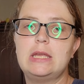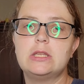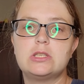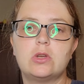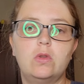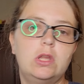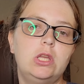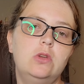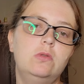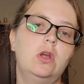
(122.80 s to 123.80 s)
it so that
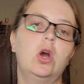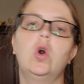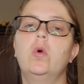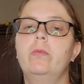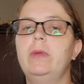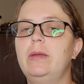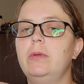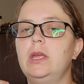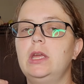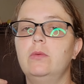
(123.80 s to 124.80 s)
you know
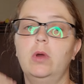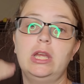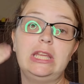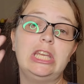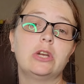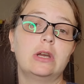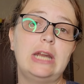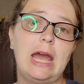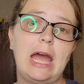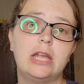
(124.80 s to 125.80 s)
maybe what year
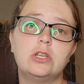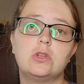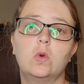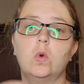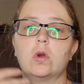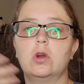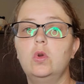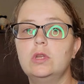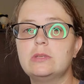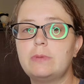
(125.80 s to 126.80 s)
it hatched or
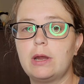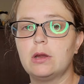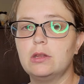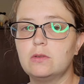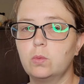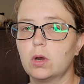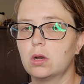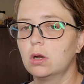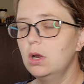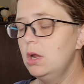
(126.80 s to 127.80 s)
who its parents
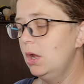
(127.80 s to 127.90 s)
were.